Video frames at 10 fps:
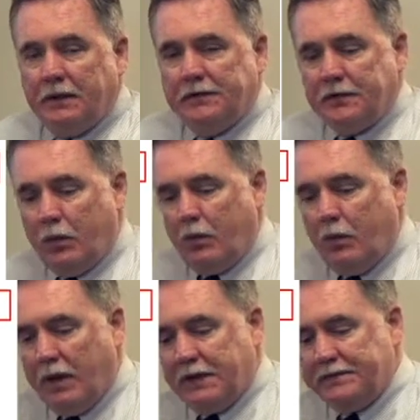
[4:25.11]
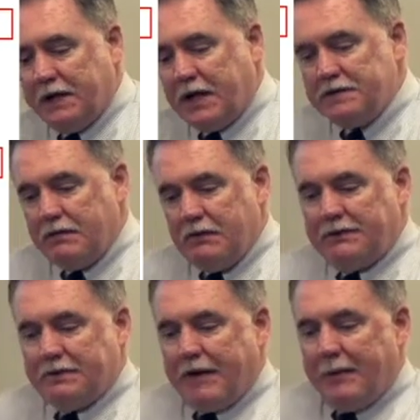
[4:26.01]
So what is the country
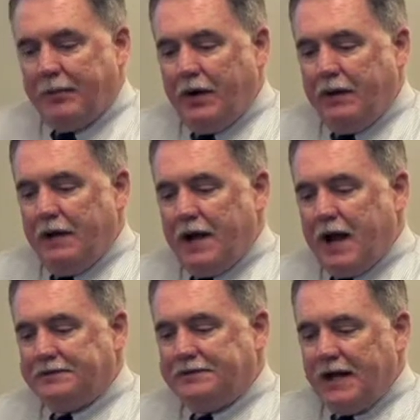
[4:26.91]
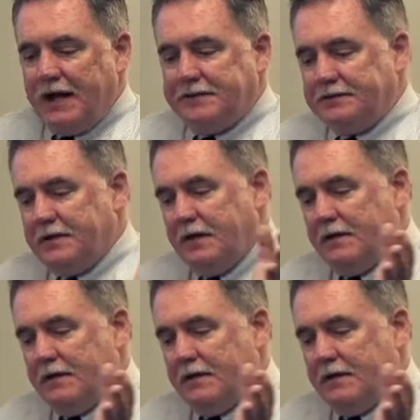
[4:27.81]
risk of operating in the United States